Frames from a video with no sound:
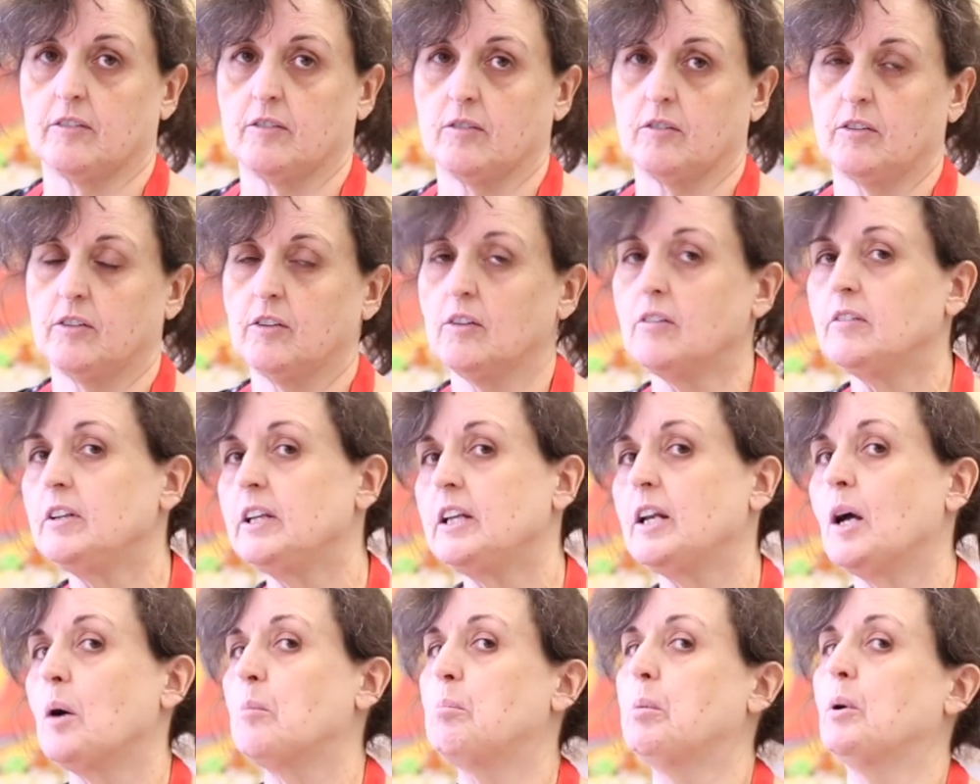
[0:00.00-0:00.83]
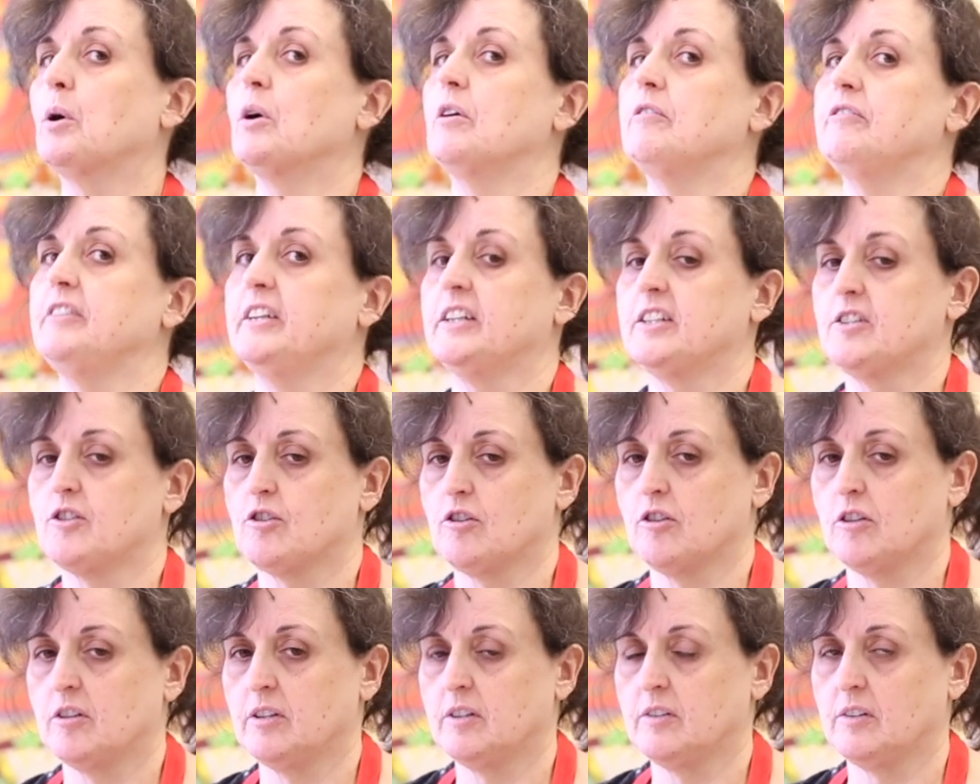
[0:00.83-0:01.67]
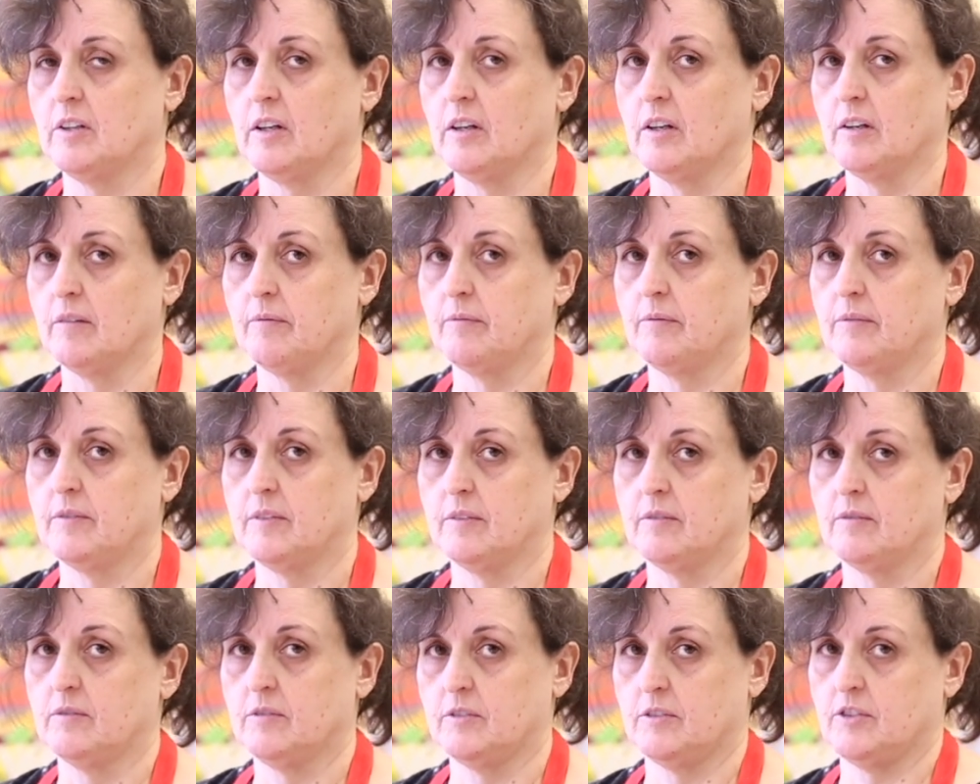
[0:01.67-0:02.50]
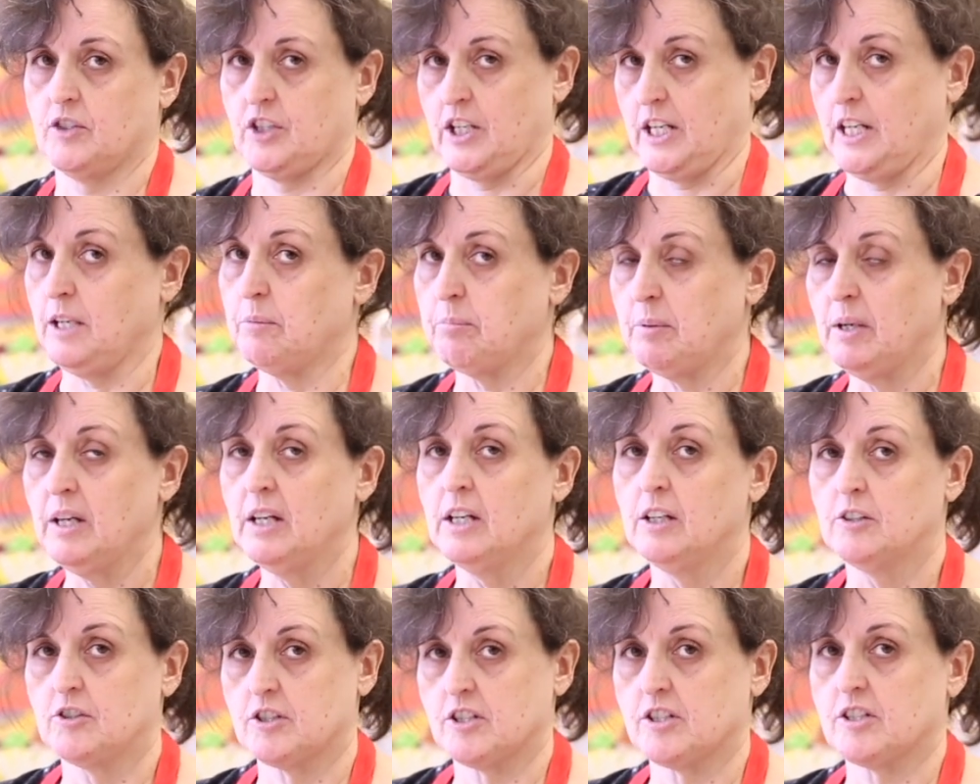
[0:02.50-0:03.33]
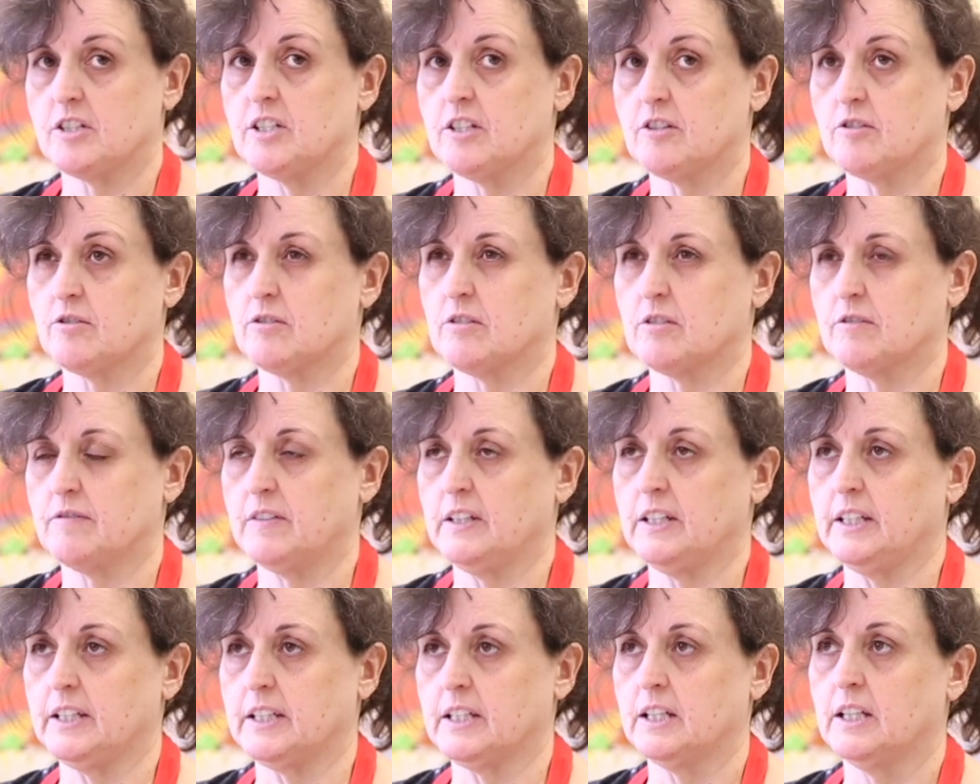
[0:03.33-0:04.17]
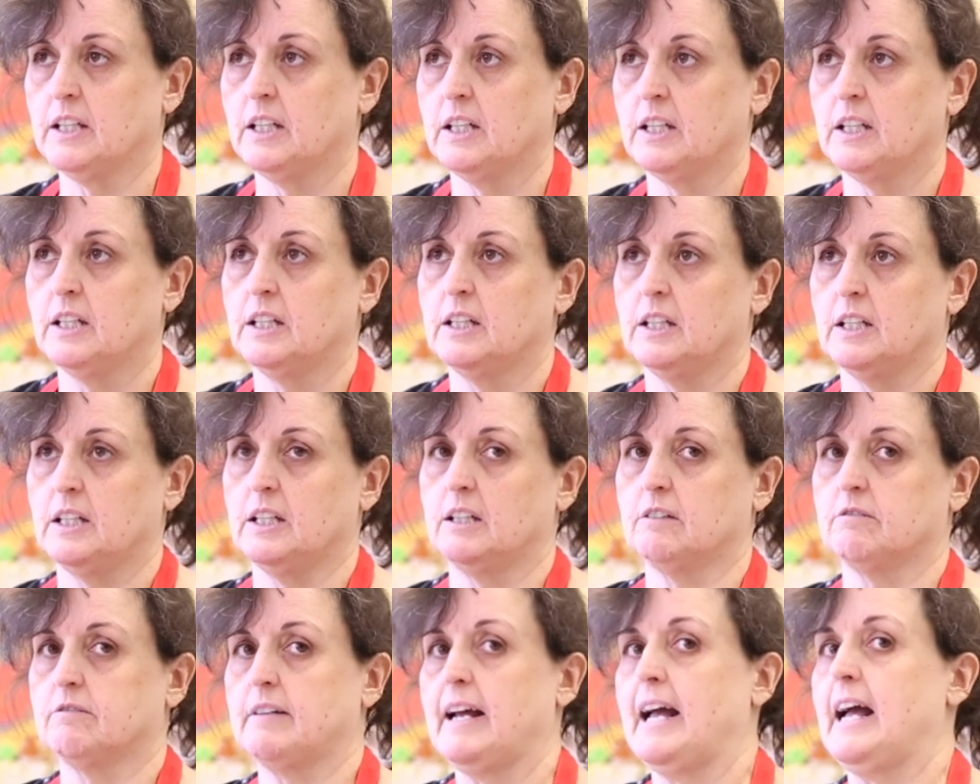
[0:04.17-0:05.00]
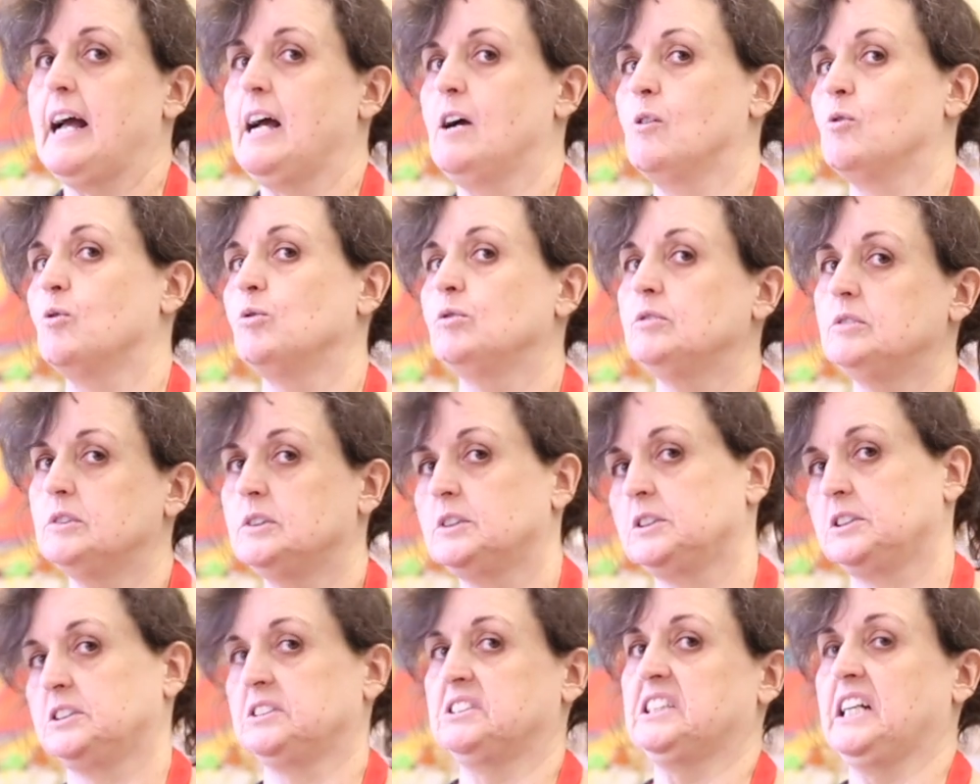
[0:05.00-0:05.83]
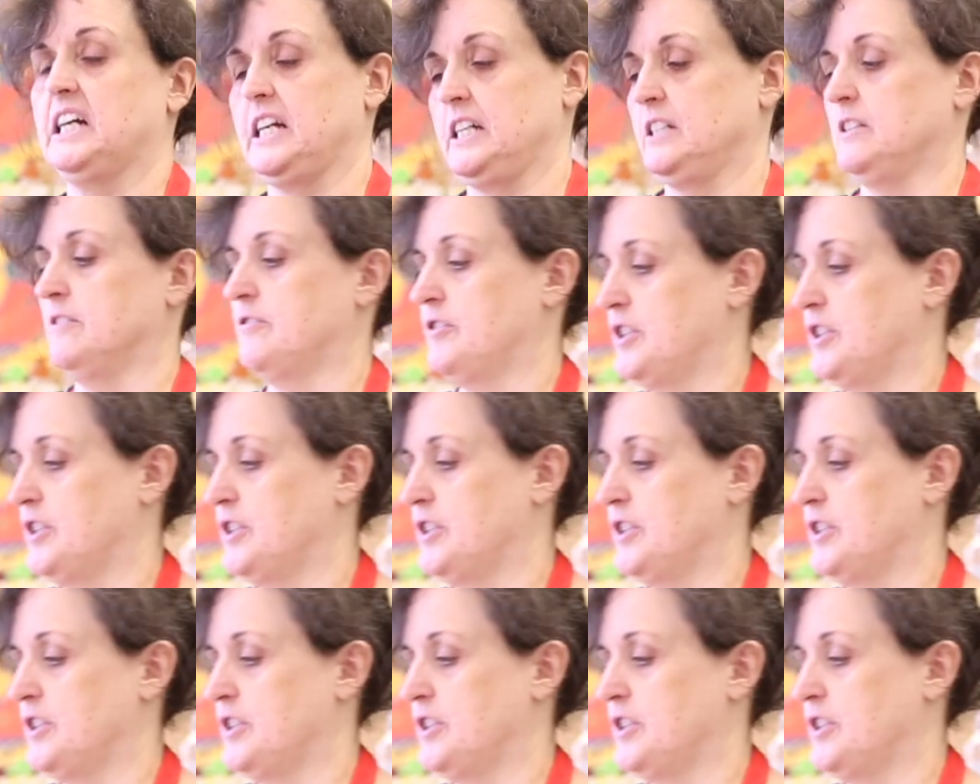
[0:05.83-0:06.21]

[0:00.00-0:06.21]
So you don't need a perfect shape, just need sort of like a round kind